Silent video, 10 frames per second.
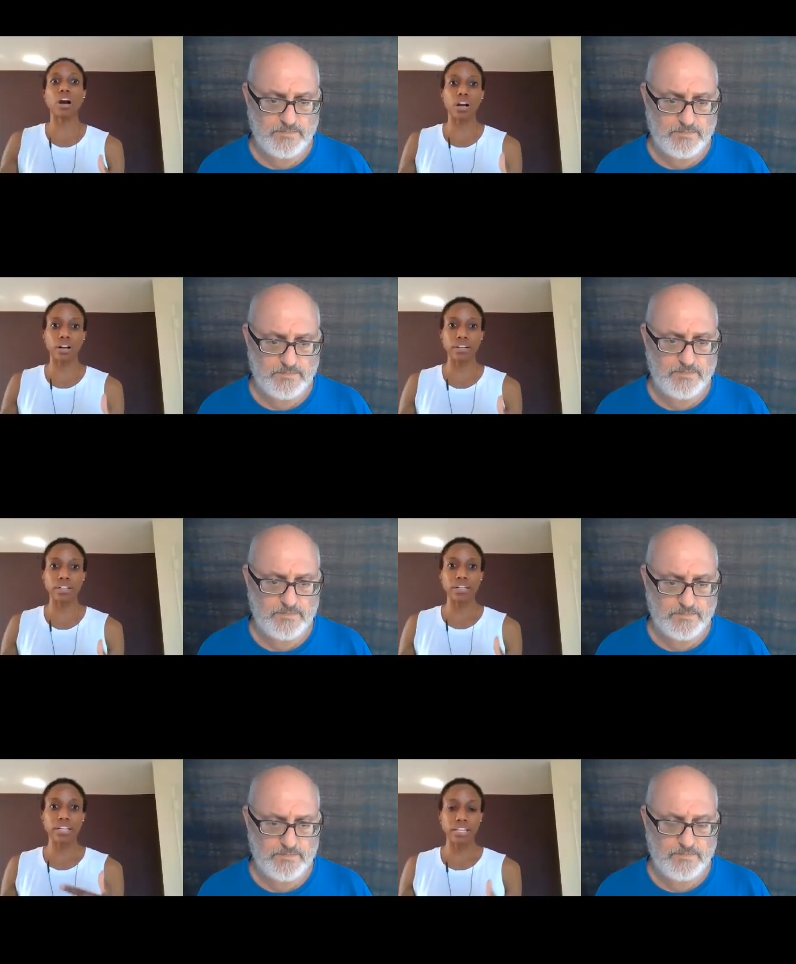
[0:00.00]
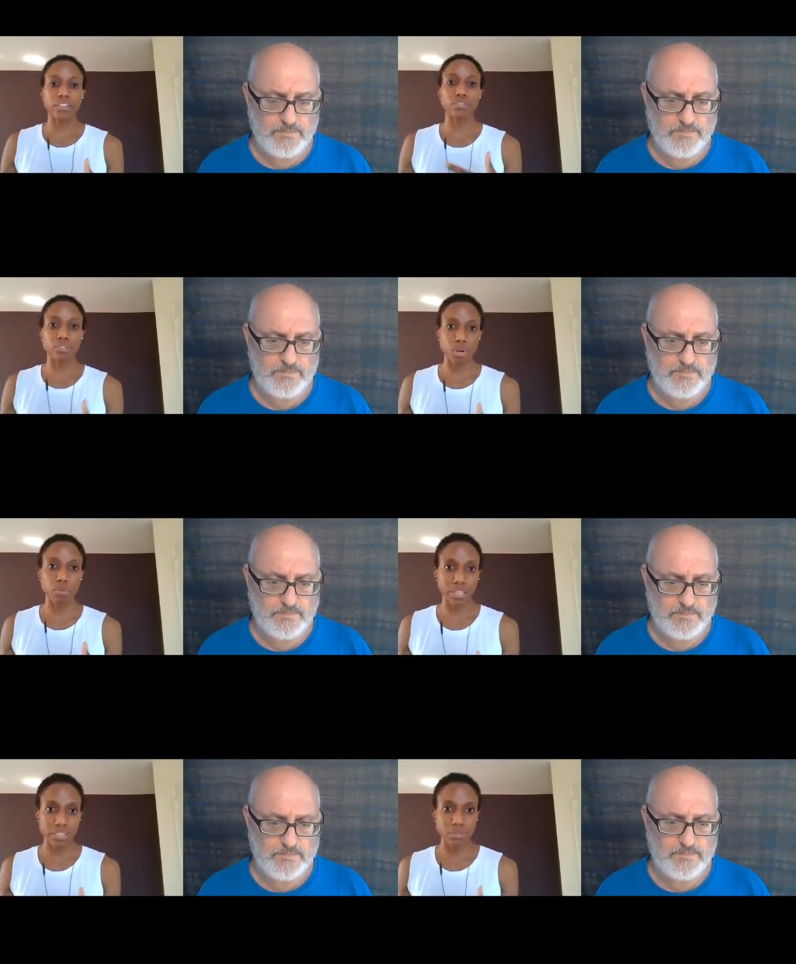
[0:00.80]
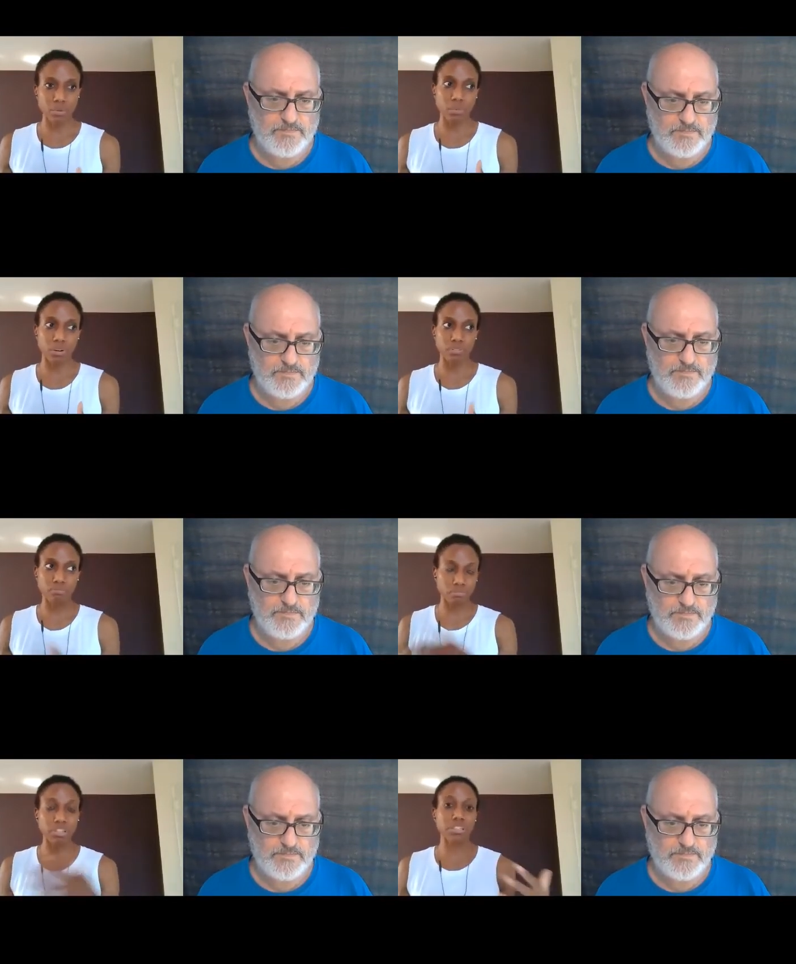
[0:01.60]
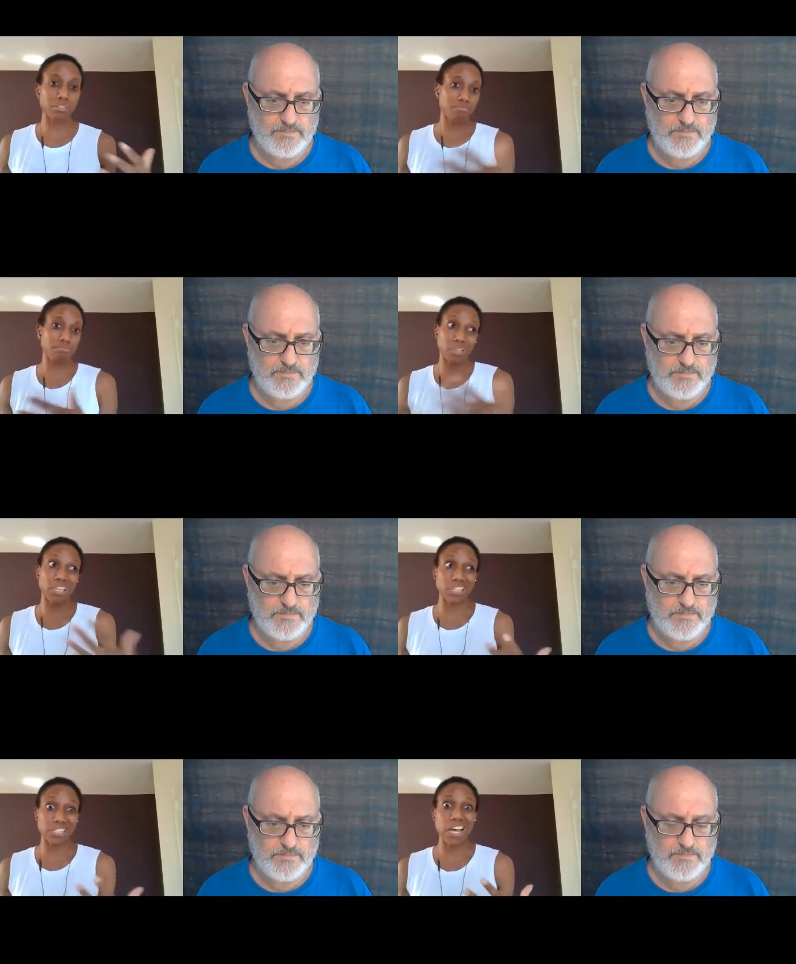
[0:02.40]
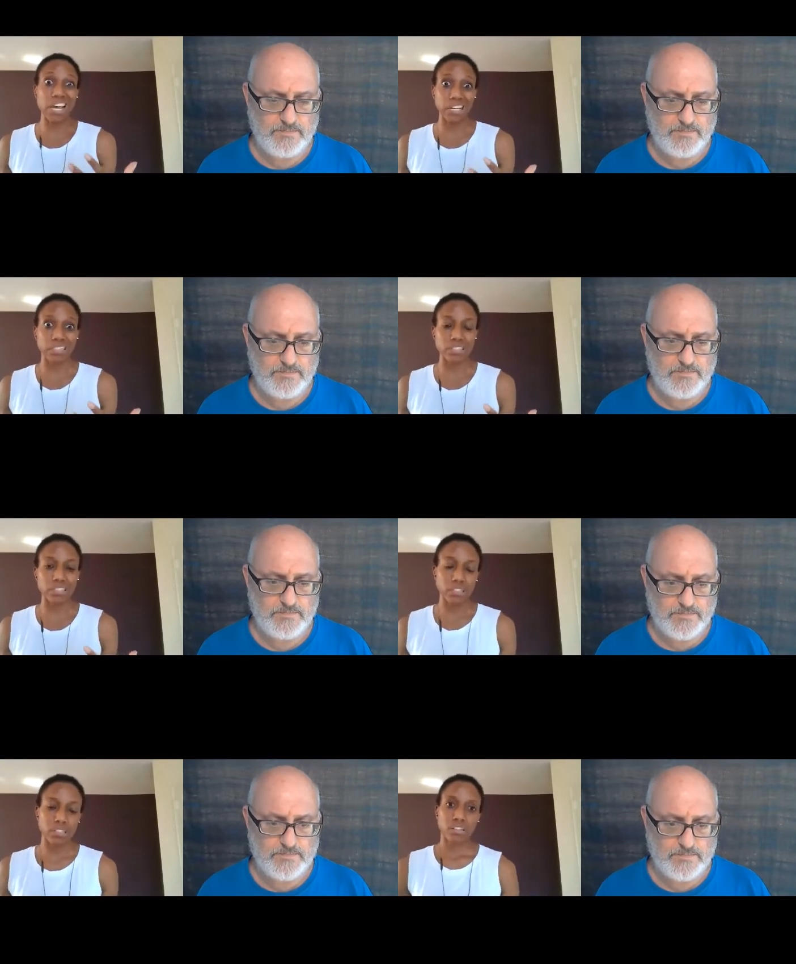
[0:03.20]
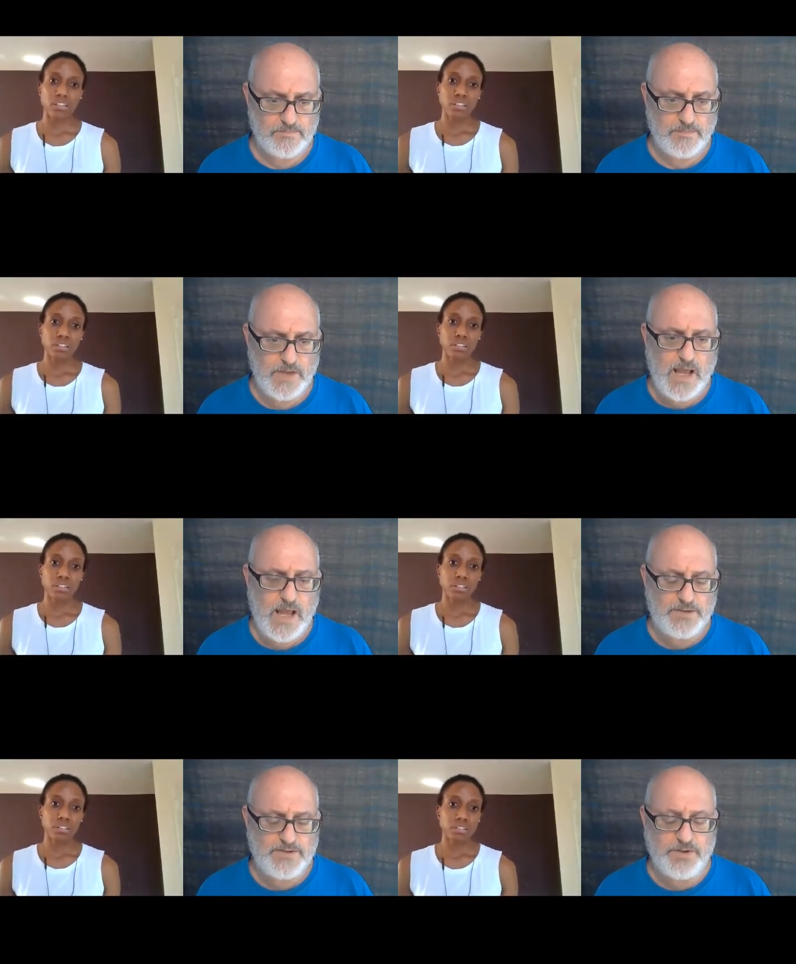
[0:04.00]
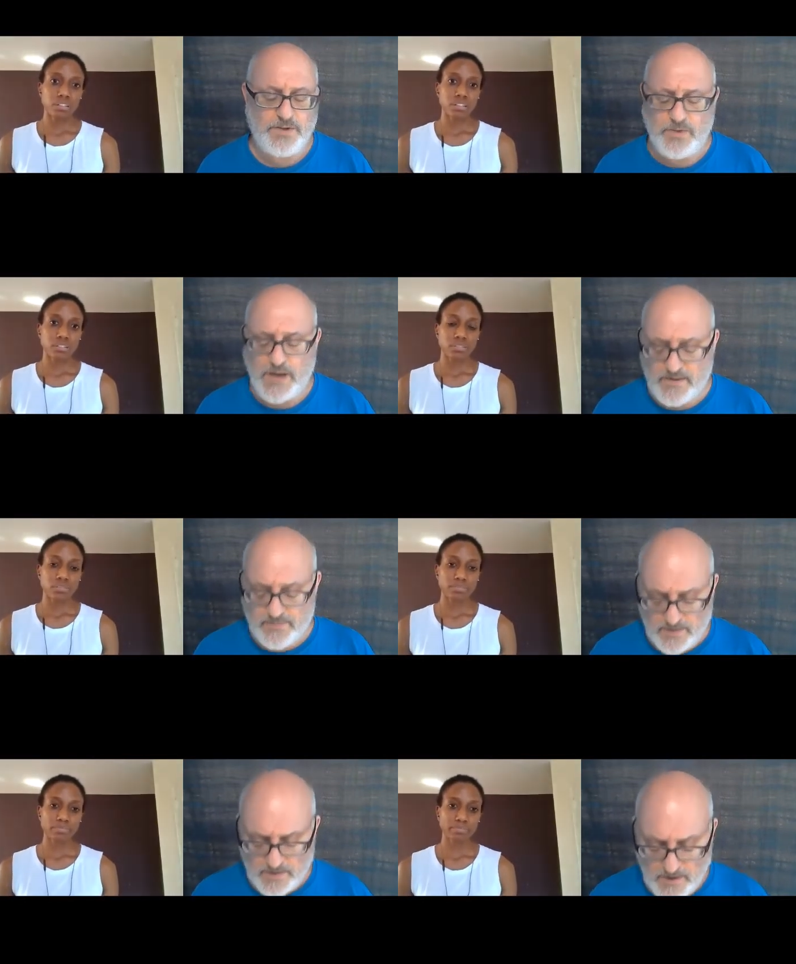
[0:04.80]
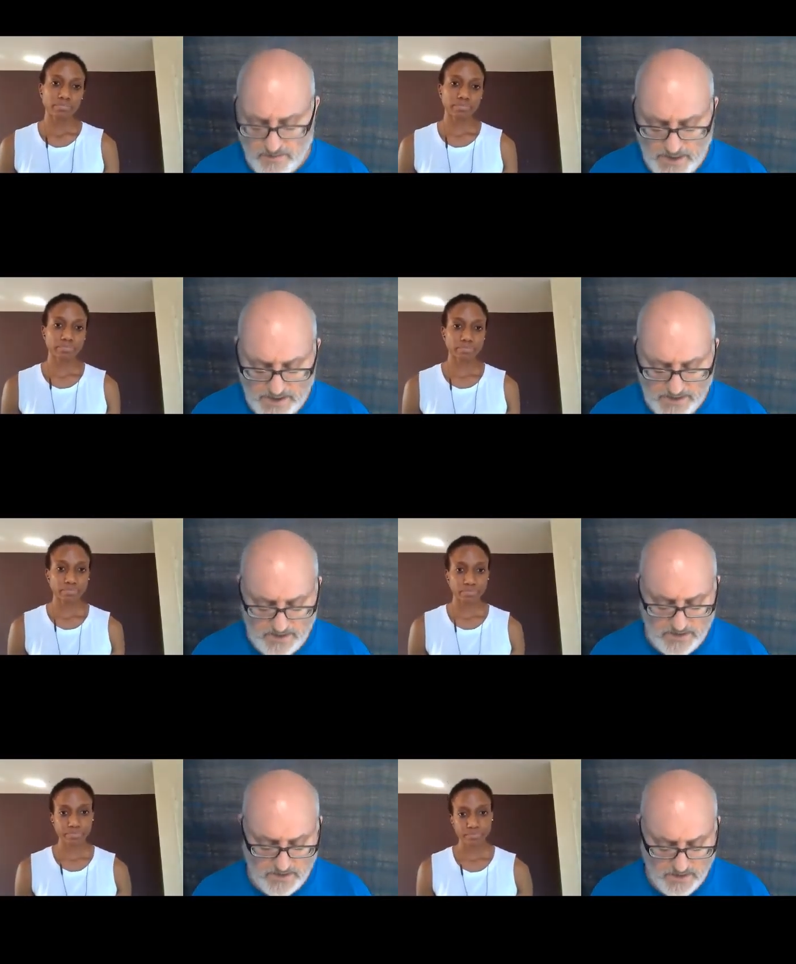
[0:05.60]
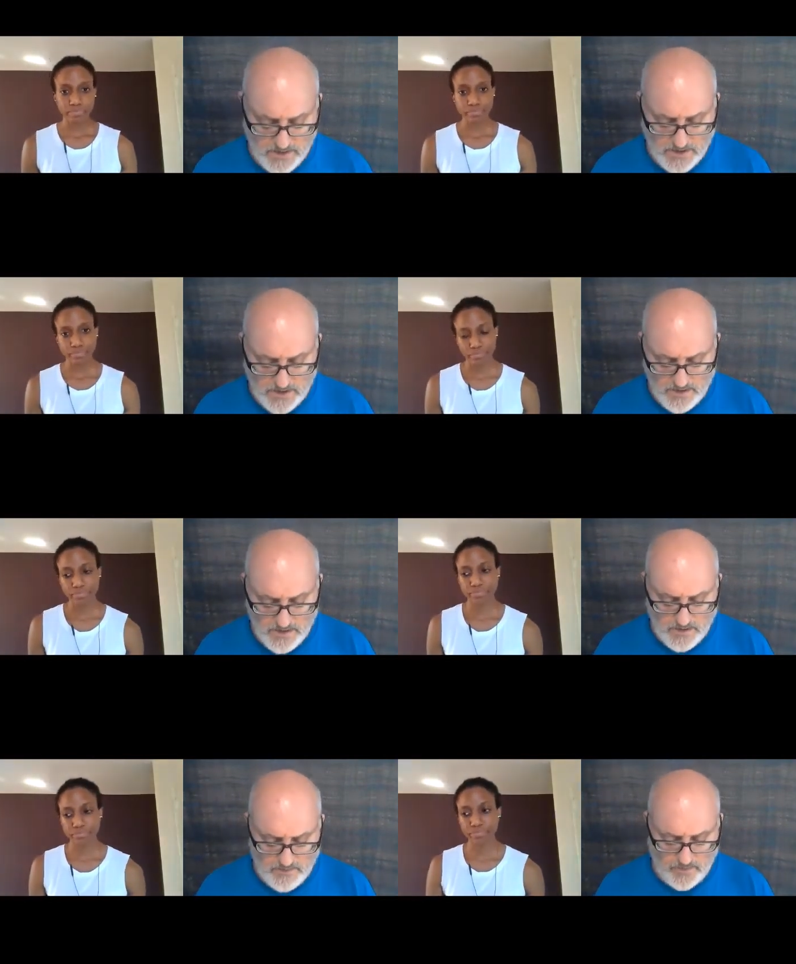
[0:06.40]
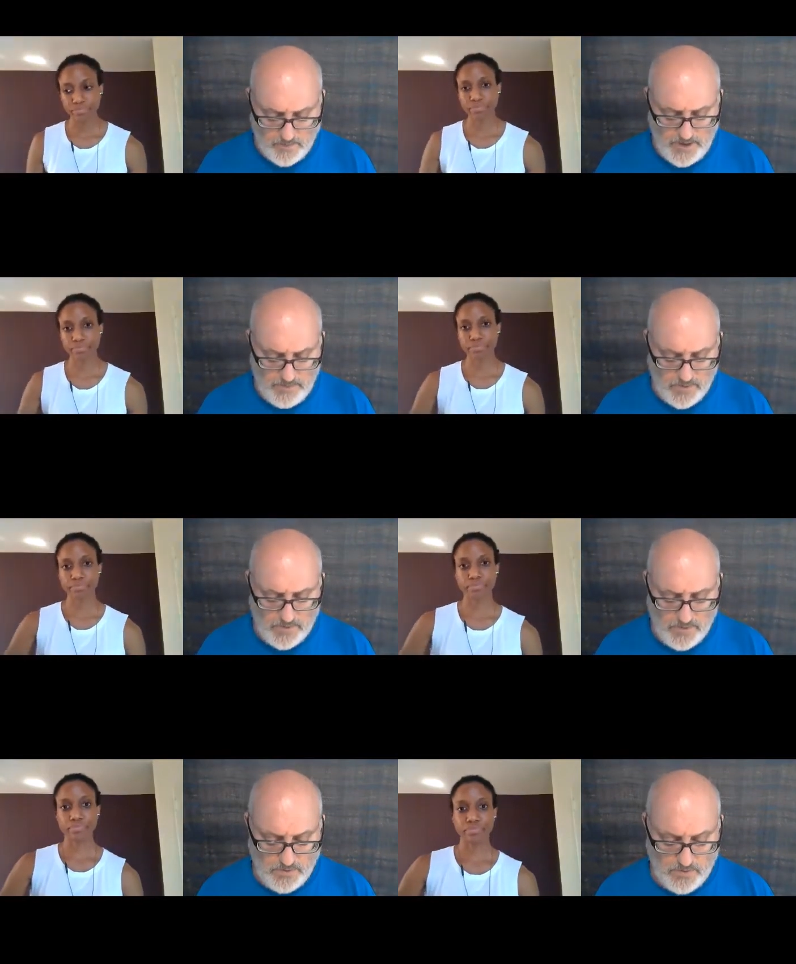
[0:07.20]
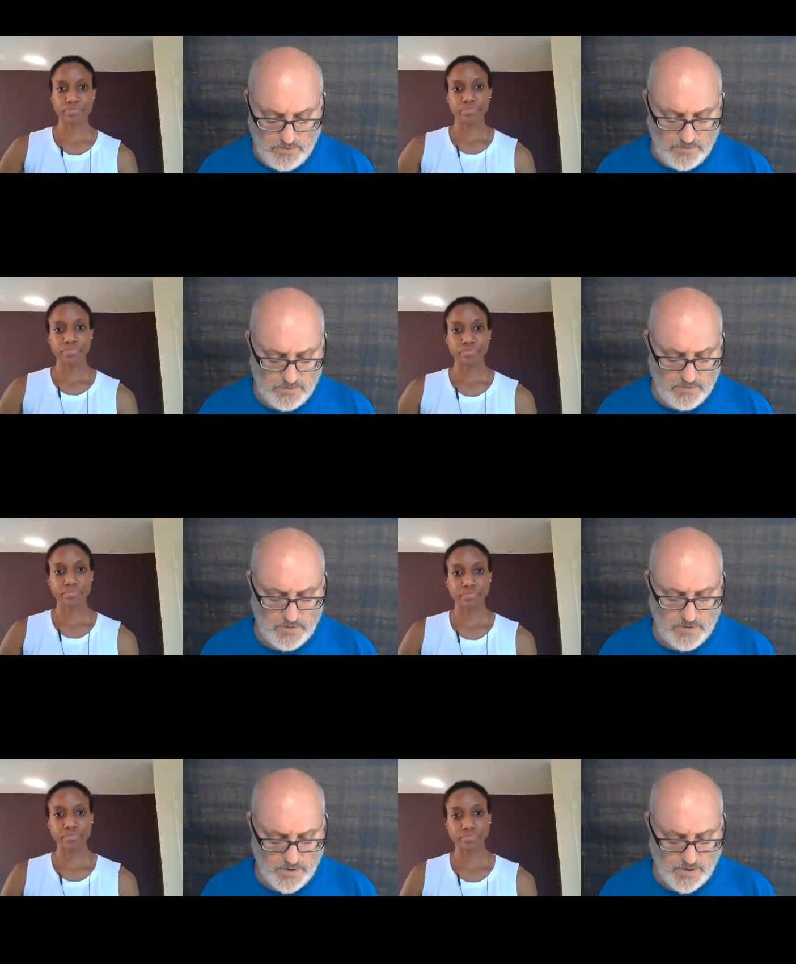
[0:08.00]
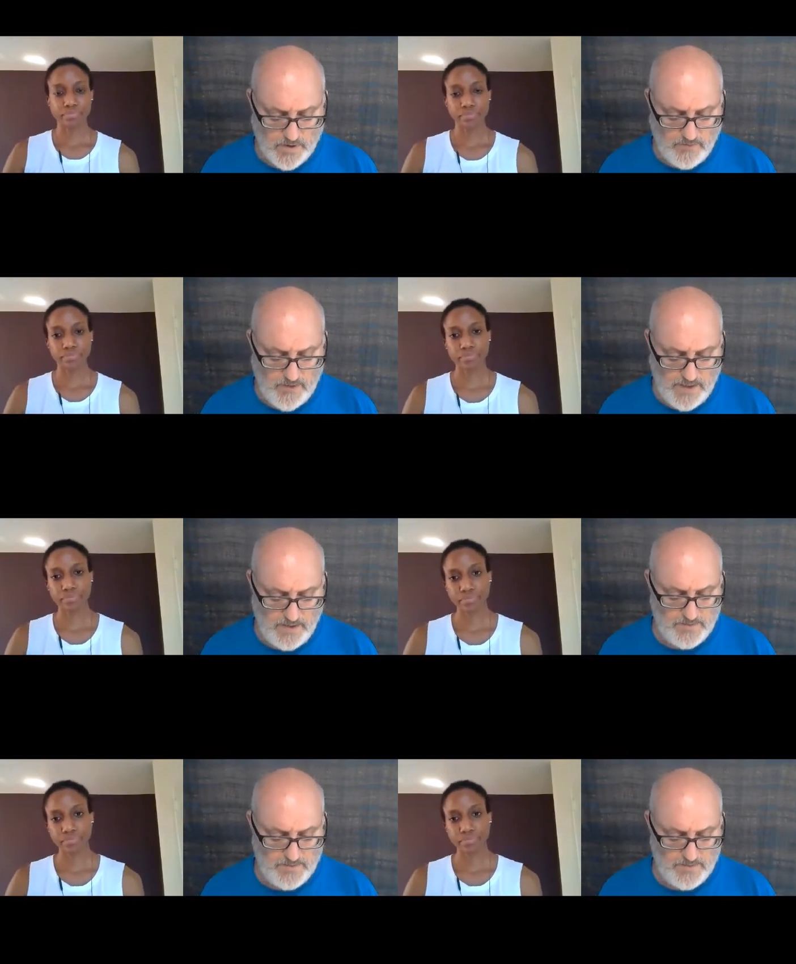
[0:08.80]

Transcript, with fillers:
Speaker 1: are in those moments when we're really being attacked.
Speaker 2: And so do you have a, a method for people who find